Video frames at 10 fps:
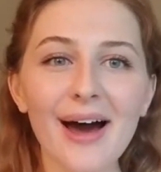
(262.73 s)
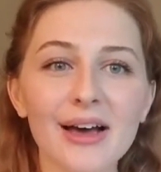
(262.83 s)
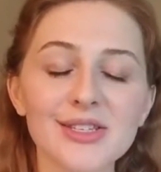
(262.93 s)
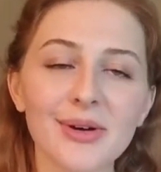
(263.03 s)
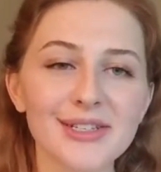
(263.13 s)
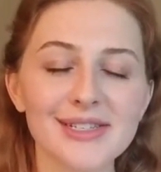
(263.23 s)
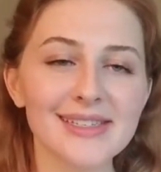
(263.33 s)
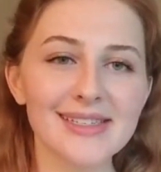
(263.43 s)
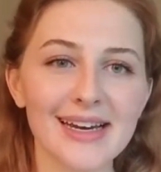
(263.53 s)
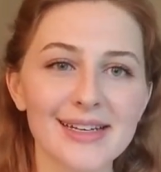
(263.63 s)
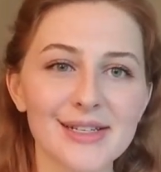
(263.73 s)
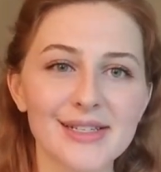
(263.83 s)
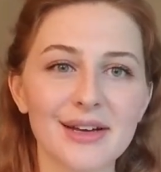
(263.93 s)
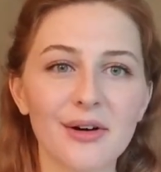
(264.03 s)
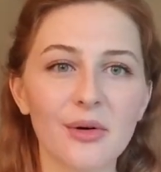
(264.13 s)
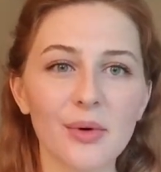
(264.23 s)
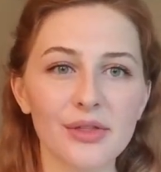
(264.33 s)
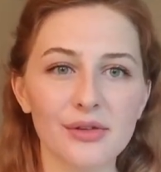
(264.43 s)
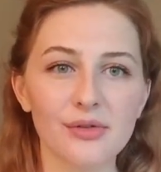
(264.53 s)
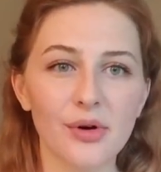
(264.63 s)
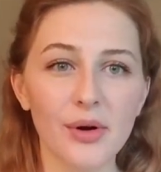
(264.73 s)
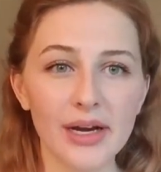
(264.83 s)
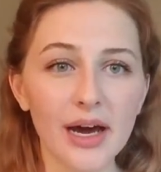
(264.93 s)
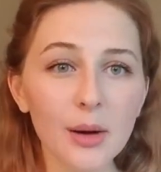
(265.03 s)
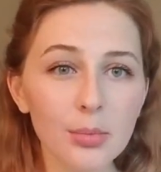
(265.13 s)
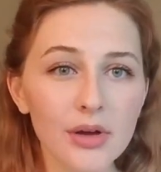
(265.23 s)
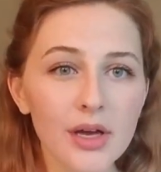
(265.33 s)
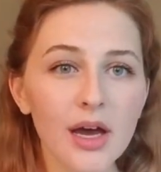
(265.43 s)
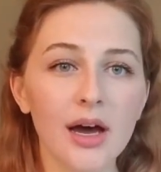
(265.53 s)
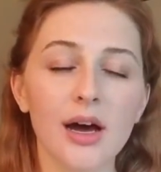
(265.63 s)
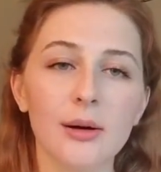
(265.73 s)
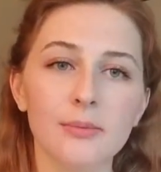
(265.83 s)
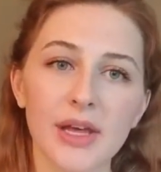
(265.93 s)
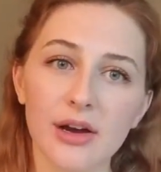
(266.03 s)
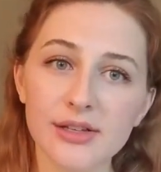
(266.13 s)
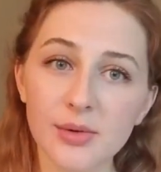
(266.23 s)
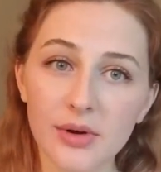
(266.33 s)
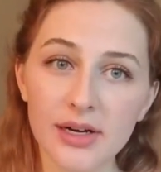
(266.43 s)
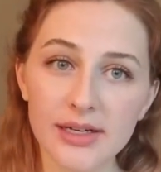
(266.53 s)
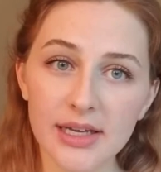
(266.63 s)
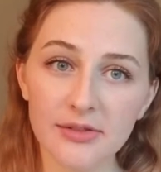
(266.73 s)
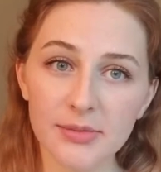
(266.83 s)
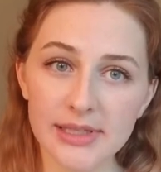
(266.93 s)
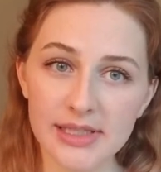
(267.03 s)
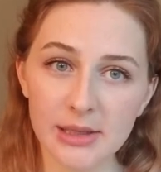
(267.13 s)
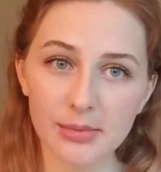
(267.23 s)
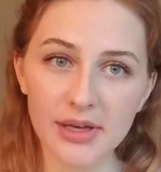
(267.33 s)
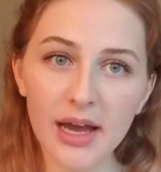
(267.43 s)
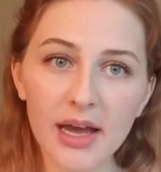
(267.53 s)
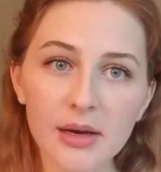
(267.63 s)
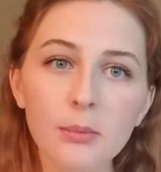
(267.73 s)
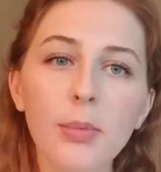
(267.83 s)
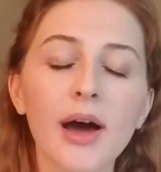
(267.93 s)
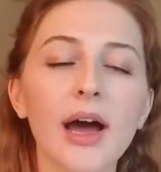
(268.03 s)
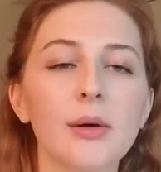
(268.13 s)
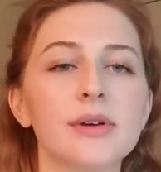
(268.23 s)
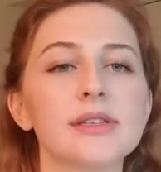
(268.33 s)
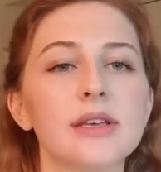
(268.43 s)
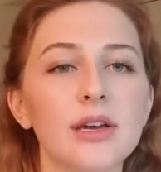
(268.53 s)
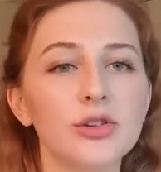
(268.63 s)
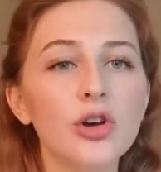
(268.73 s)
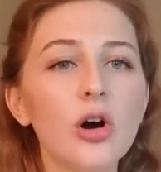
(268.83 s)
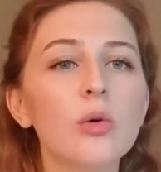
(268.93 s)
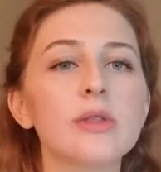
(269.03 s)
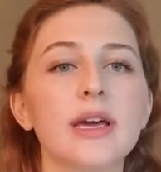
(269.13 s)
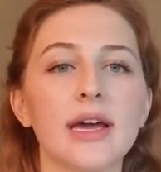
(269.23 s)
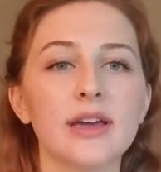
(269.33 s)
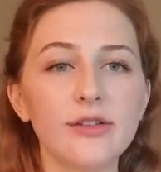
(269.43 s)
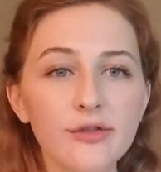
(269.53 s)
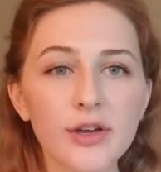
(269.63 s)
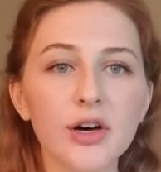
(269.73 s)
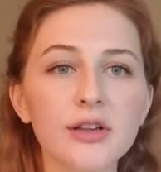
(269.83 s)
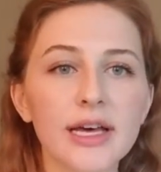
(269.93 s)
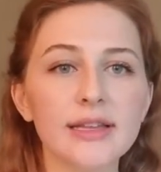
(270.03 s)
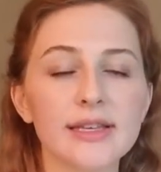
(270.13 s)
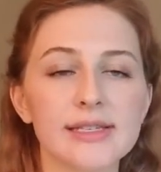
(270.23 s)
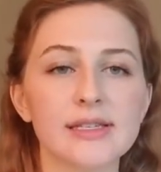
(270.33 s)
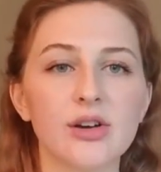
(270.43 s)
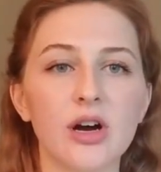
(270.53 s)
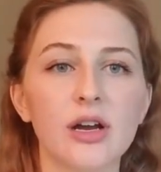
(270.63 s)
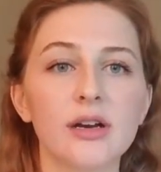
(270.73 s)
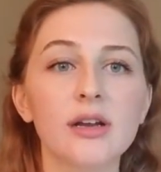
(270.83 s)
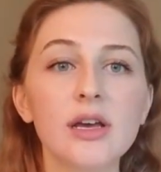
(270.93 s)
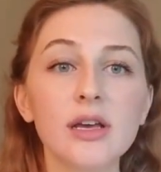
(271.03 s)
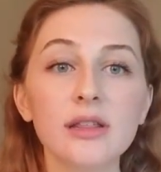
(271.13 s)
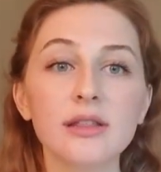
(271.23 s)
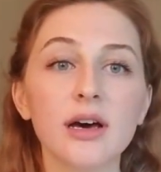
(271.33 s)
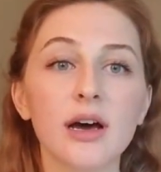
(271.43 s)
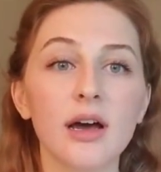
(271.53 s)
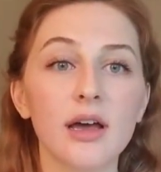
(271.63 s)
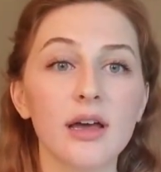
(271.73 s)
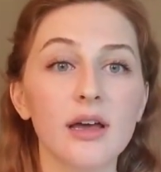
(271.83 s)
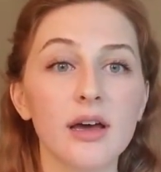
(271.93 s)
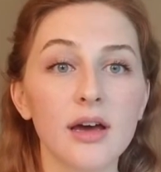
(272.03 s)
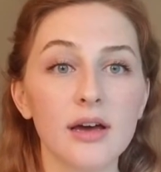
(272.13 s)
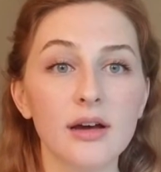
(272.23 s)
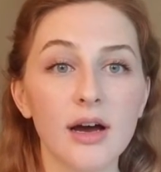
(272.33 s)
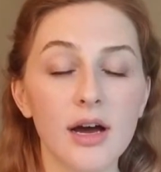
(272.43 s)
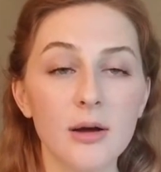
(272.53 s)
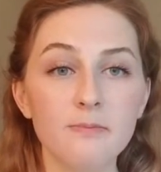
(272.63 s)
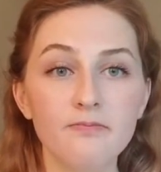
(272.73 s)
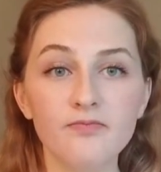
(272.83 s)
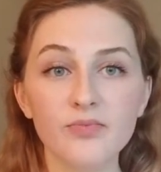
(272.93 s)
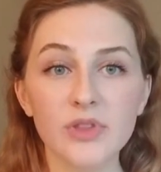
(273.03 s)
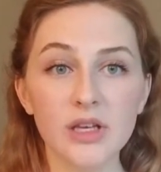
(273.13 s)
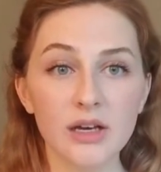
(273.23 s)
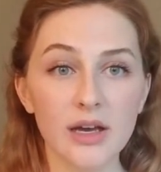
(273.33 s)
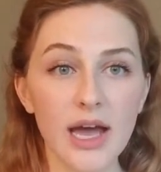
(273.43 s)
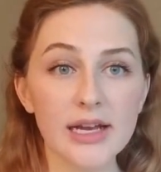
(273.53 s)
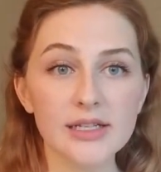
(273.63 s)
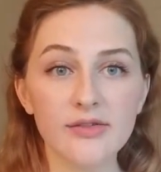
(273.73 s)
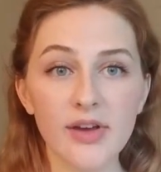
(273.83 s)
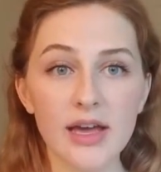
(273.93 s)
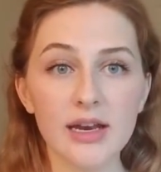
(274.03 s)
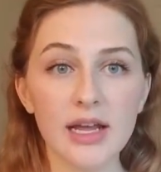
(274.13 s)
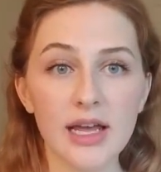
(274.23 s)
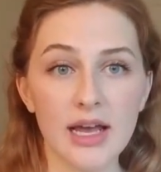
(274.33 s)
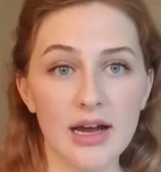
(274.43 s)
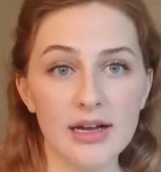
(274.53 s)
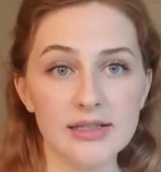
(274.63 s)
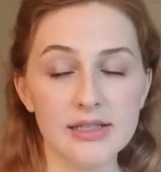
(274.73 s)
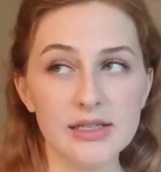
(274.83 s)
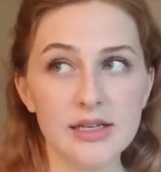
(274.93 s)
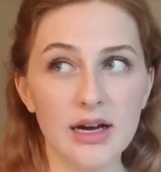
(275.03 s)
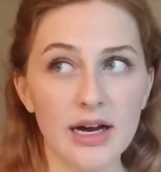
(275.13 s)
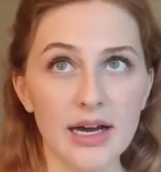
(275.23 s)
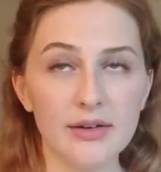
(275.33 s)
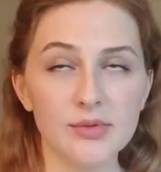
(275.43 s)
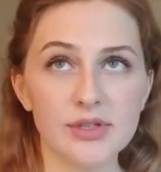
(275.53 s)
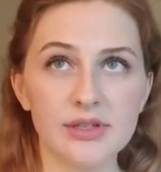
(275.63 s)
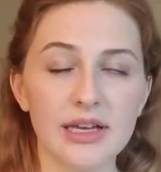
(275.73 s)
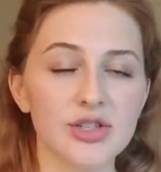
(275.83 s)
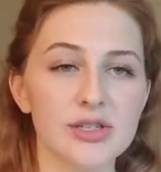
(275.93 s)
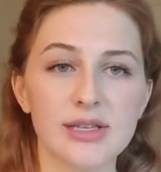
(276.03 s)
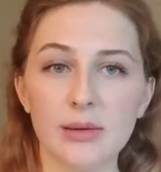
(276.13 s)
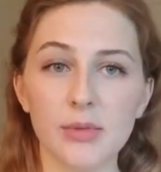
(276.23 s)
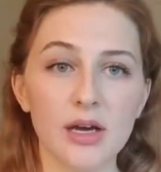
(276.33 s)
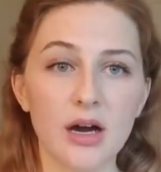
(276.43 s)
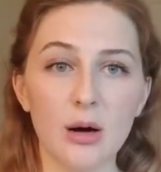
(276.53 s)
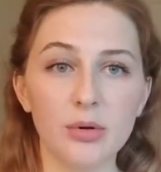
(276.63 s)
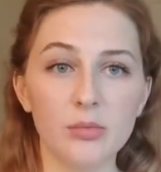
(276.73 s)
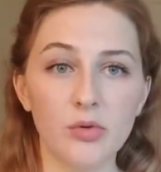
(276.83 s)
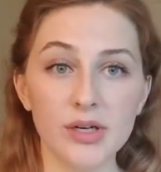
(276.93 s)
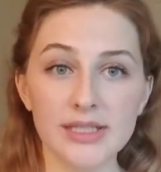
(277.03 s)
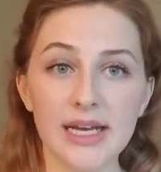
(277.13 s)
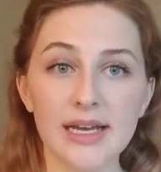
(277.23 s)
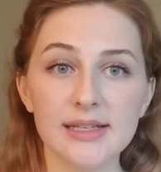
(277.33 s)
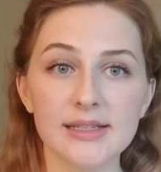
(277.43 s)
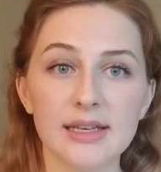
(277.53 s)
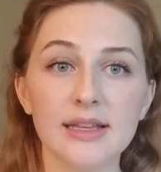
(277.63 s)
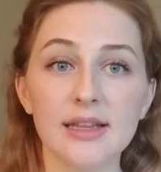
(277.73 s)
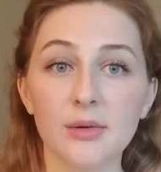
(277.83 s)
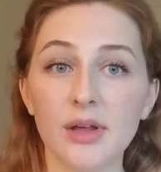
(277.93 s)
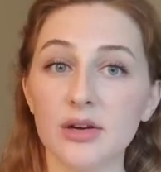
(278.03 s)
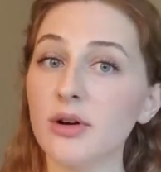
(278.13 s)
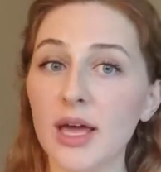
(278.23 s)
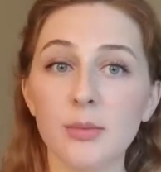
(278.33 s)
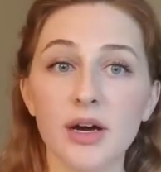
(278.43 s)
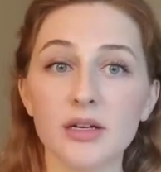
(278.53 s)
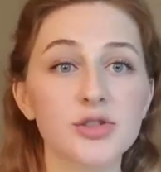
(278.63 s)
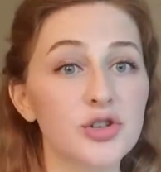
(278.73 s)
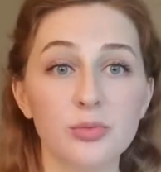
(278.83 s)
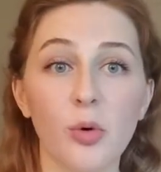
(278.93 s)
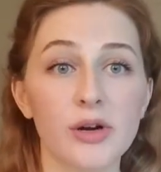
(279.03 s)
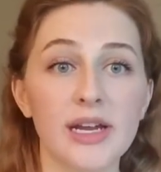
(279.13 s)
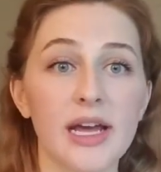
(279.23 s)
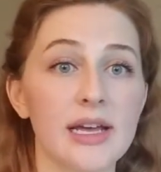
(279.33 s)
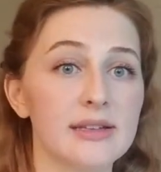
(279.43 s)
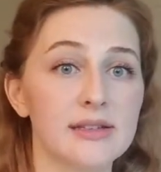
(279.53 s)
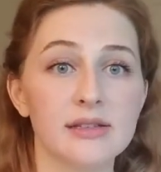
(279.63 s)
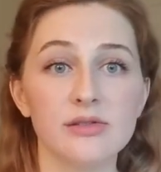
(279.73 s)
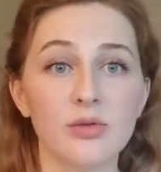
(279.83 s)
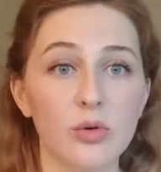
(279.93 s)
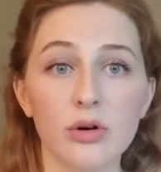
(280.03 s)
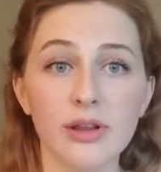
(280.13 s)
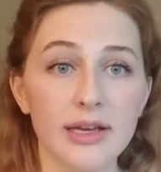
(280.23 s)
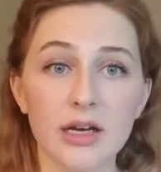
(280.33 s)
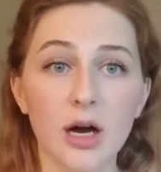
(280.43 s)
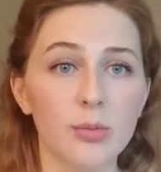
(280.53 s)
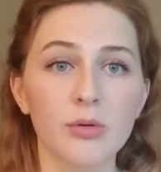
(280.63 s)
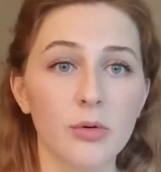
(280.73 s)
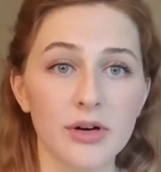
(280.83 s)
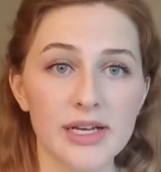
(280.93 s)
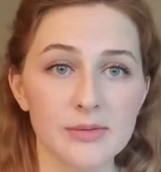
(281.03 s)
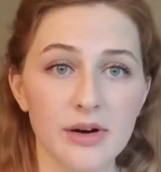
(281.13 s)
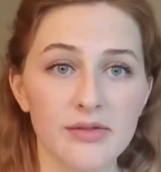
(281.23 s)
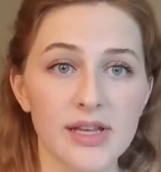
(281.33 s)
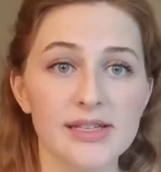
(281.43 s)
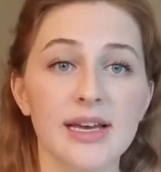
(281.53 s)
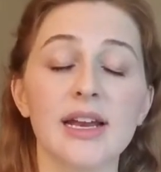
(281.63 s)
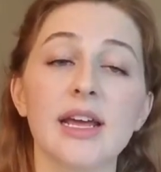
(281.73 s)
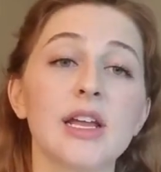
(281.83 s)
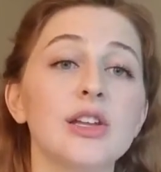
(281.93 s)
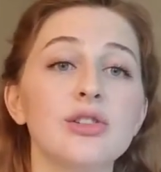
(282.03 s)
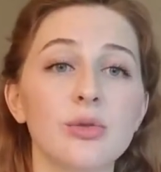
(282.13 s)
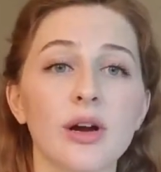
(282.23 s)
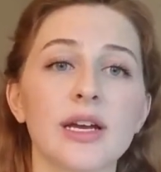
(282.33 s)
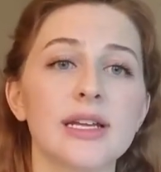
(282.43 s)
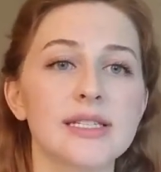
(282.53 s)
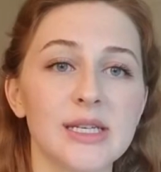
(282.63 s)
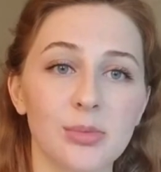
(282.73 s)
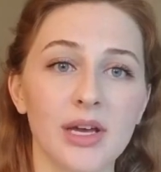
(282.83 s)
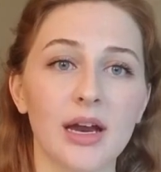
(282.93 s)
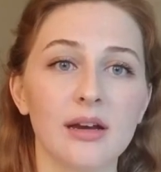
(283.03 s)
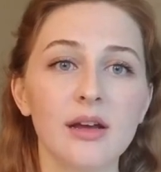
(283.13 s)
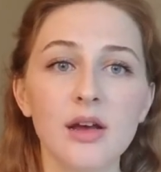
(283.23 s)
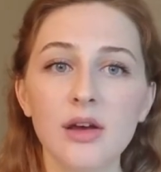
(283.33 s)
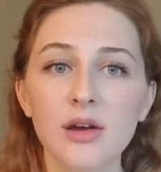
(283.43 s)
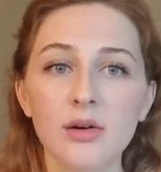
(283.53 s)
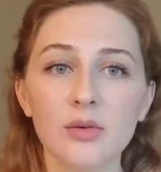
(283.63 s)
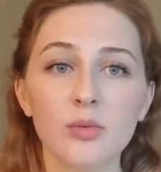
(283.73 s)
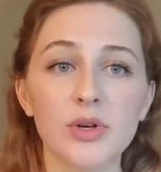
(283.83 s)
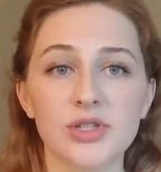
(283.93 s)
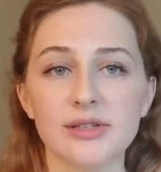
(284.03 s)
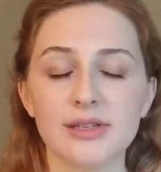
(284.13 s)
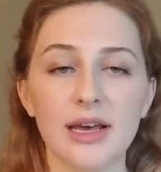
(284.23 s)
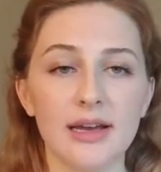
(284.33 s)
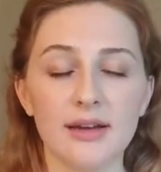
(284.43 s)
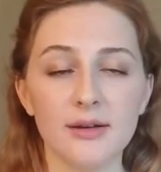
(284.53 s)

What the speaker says: So I just decided to deal with the throwing up. They also wanted to give me TPN, but I was like, no, like I can feel like this is on the end of it, and I was like, just give me a couple more days. And then they were like, okay, but 2 more days, or like a couple more days, whatever they said, and you are getting TPN, which is like